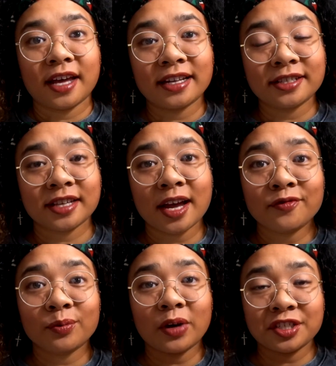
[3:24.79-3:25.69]
And
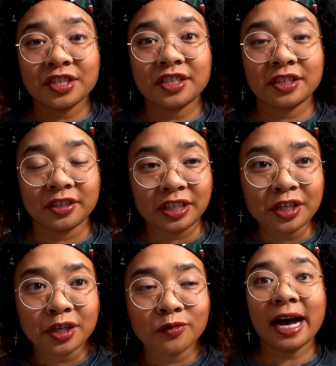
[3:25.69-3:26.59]
aside from watching Killing
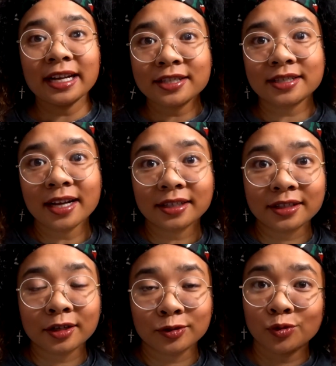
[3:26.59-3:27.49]
Eve, I
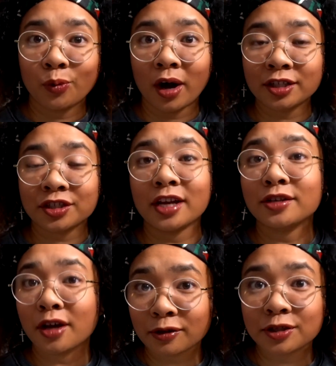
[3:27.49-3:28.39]
decided to watch
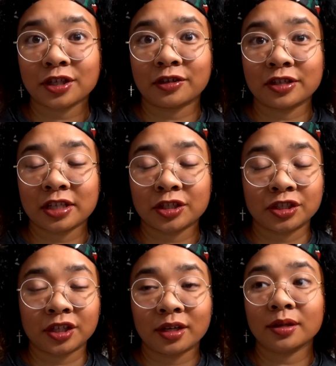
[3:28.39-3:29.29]
another series that
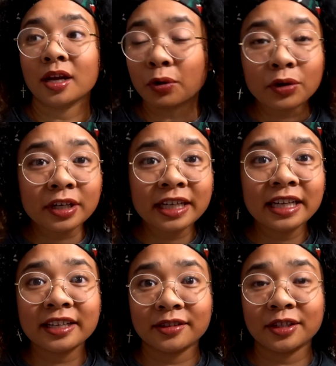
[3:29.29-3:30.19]
she did
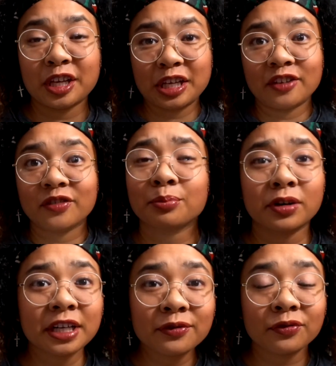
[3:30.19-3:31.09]
pre-Killing Eve,
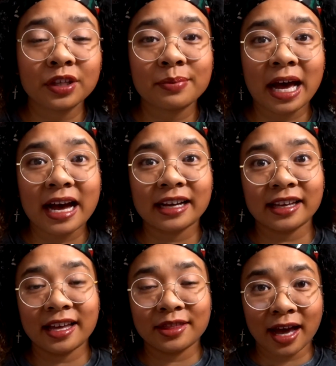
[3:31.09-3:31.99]
pre-Fleabag,
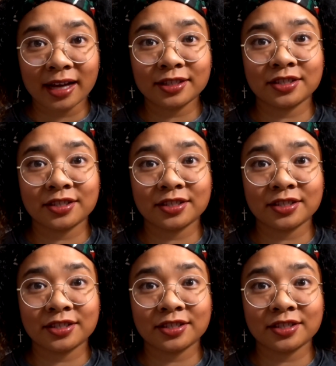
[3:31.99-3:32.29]
and that